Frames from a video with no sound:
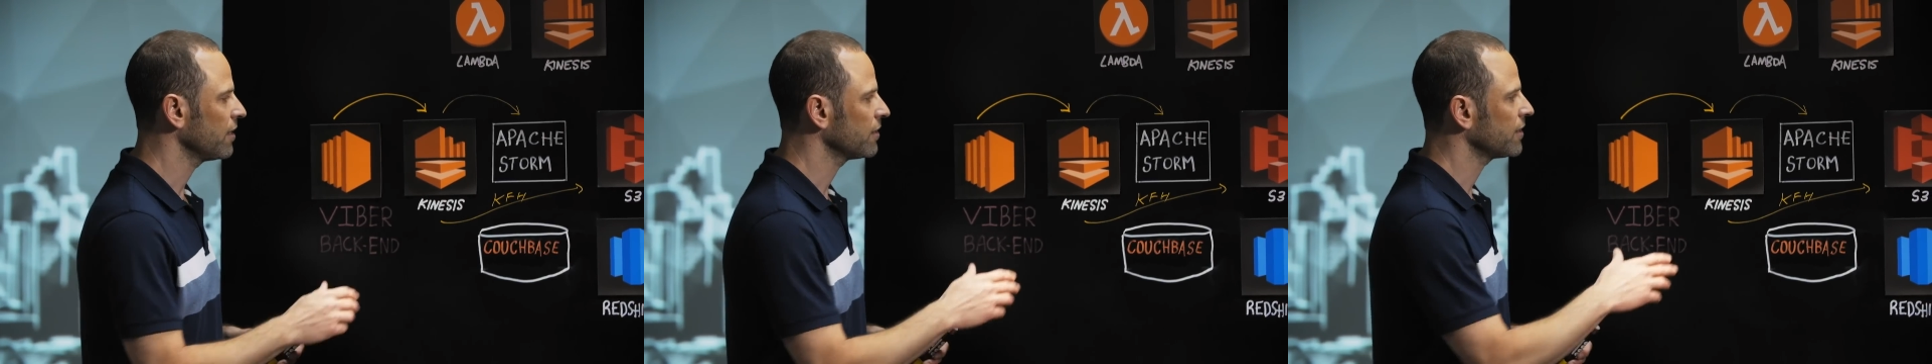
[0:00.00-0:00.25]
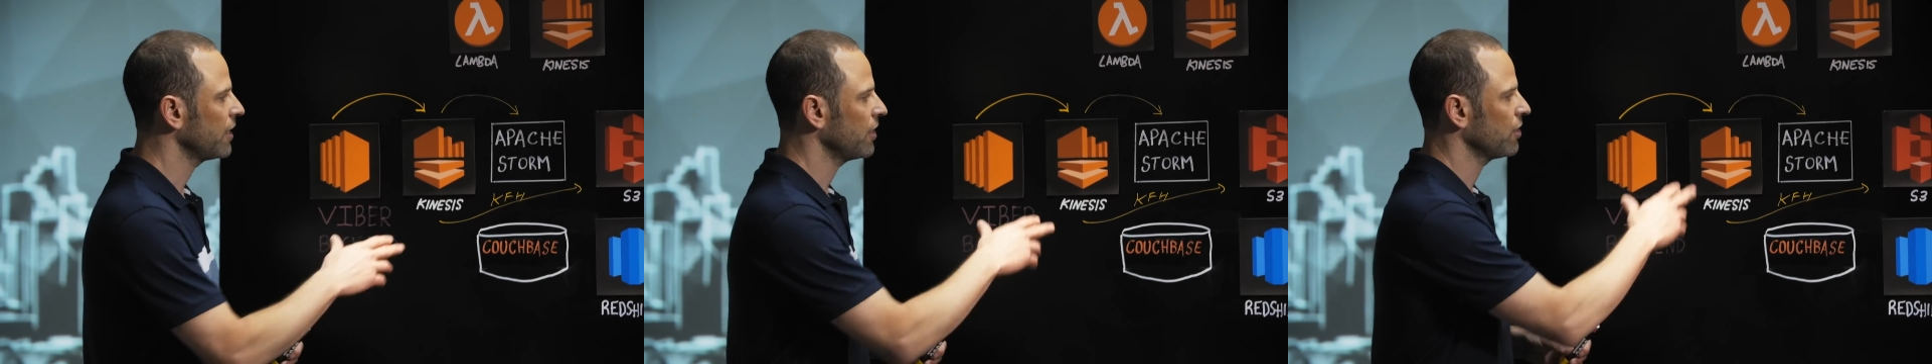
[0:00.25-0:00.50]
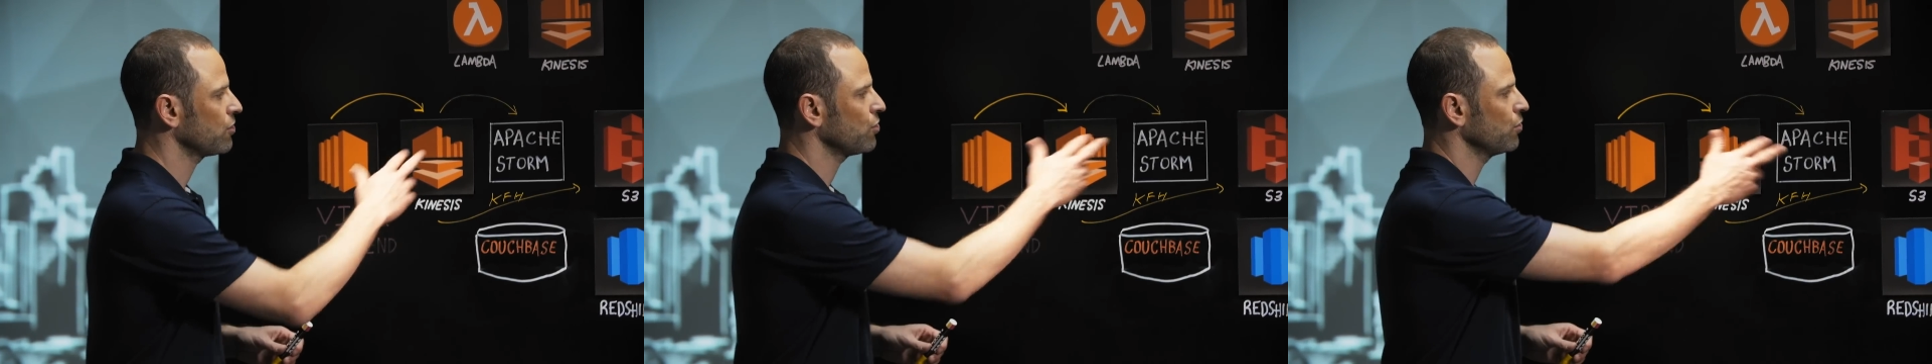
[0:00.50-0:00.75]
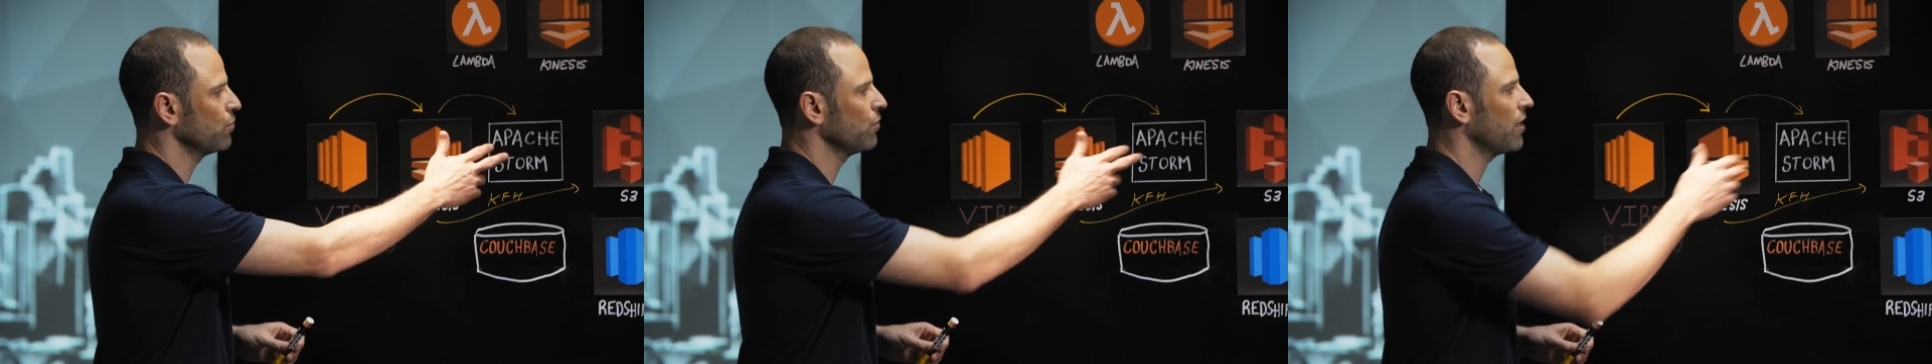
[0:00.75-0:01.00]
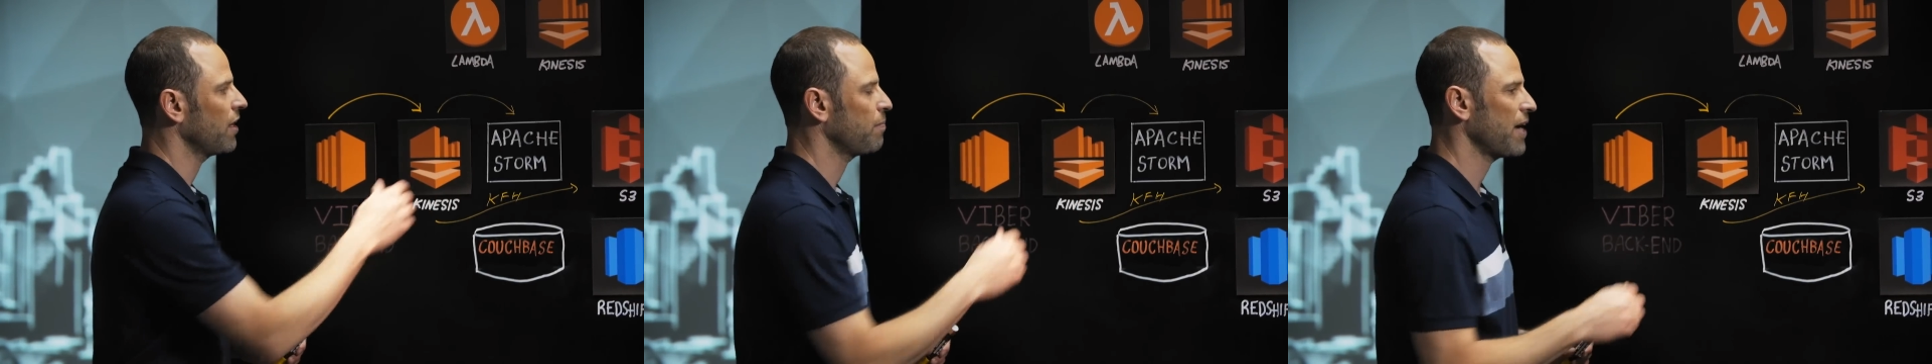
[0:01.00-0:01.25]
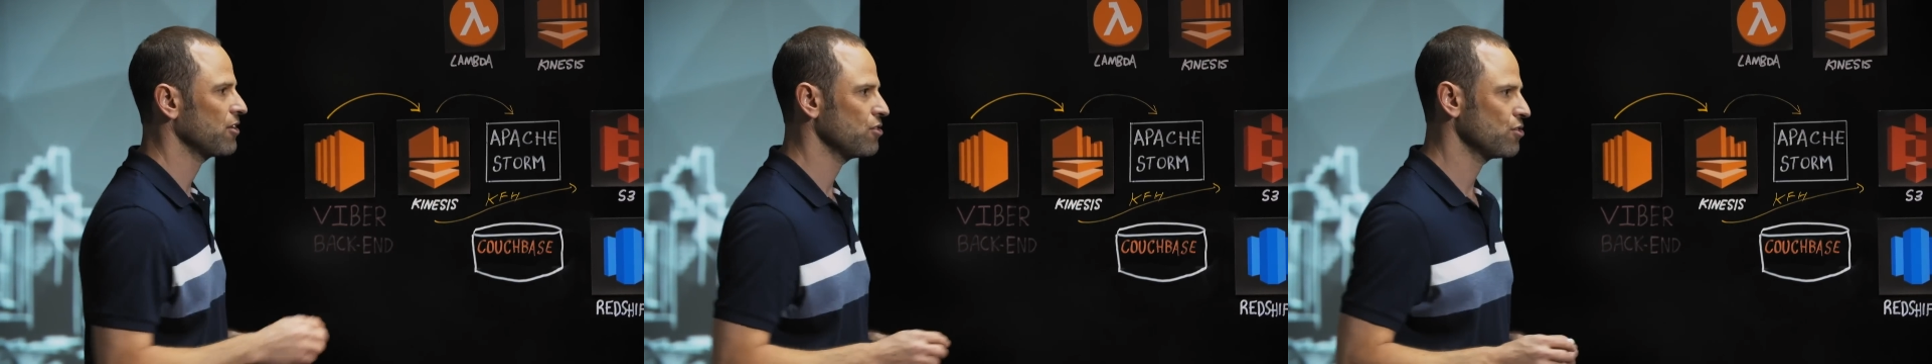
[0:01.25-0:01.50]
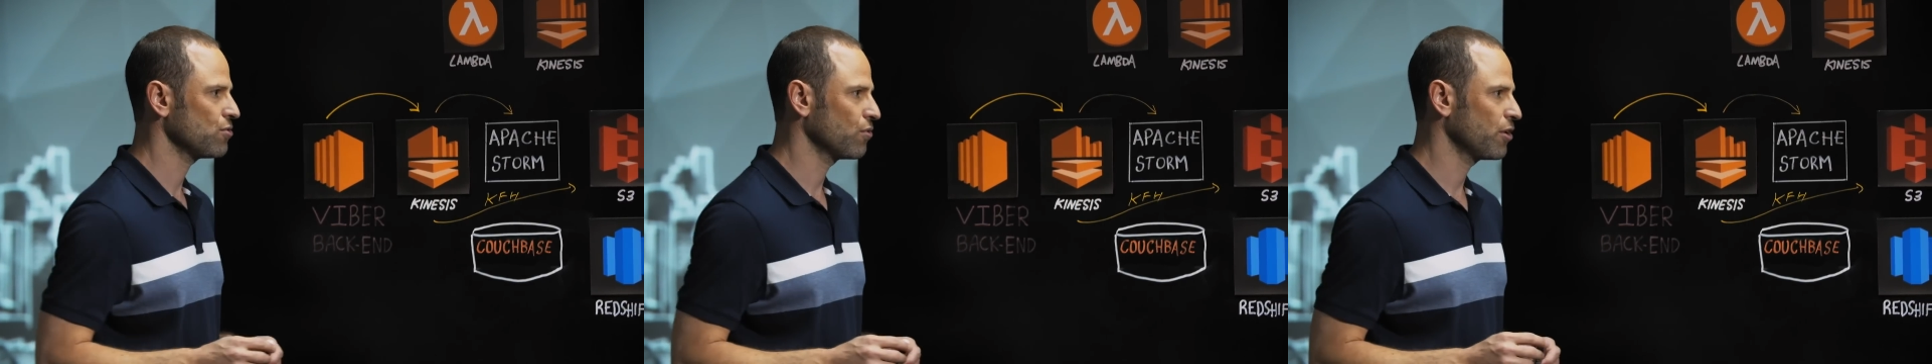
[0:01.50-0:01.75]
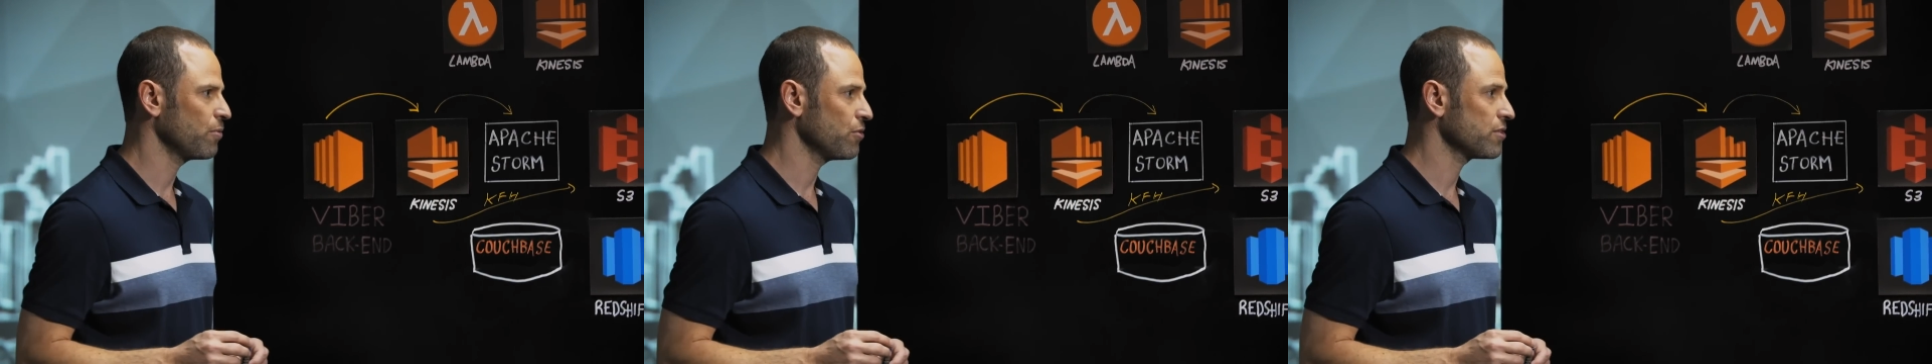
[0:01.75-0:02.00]
sending to Apache
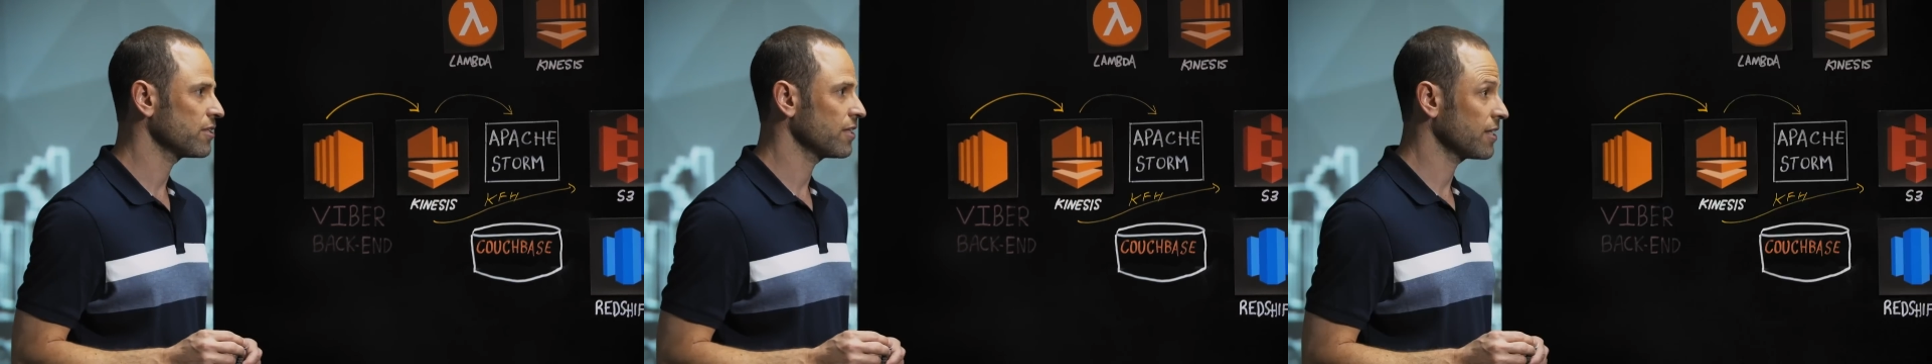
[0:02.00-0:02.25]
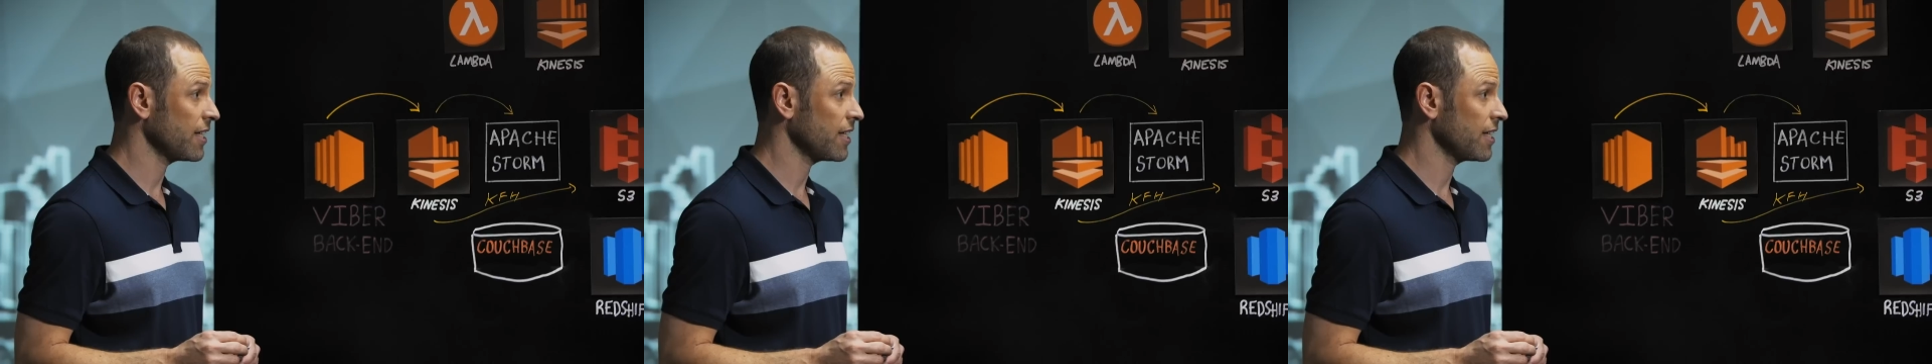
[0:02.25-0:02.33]
Storm using